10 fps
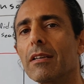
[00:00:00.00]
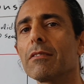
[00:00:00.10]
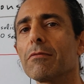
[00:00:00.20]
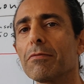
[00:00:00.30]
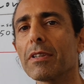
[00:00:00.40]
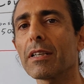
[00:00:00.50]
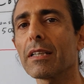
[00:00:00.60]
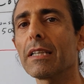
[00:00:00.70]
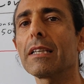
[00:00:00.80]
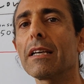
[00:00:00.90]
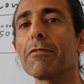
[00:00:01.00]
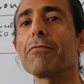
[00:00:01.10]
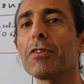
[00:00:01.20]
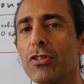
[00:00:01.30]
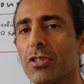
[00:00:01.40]
a very
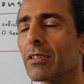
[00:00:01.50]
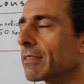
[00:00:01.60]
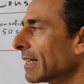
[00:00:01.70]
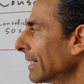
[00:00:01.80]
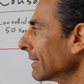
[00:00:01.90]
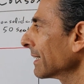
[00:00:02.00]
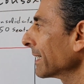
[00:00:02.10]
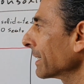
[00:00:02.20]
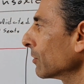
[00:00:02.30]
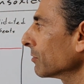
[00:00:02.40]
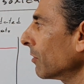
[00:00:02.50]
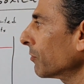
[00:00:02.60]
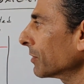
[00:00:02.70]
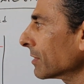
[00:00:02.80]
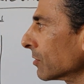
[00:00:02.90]
efficient handling
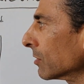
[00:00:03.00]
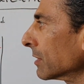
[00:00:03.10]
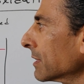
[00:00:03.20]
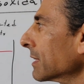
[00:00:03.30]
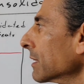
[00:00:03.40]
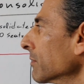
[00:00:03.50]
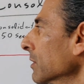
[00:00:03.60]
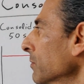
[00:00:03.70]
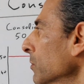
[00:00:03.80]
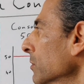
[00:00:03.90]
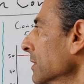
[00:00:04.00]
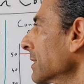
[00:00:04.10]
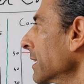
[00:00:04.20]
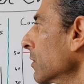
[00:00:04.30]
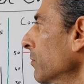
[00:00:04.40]
of the server for the
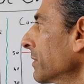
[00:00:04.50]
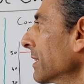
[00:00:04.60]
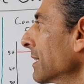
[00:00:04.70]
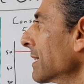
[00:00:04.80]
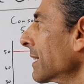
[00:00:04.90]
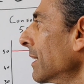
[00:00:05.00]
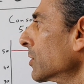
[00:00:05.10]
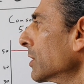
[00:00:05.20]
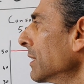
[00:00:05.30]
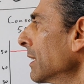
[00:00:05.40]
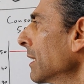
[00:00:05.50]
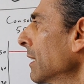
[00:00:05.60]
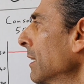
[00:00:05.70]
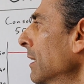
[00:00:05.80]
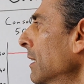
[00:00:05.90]
sake of the discussion,
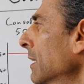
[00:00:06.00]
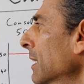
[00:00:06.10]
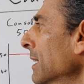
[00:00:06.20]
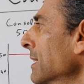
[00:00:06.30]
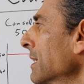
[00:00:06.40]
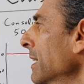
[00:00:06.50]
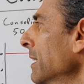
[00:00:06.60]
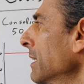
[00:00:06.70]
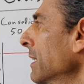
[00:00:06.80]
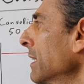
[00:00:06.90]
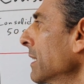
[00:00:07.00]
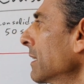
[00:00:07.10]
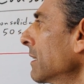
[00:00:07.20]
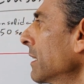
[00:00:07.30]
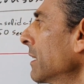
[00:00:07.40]
and let's say
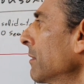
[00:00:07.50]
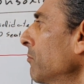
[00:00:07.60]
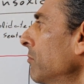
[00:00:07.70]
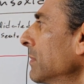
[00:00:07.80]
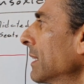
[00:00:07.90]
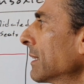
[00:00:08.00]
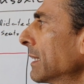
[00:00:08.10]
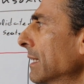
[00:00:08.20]
that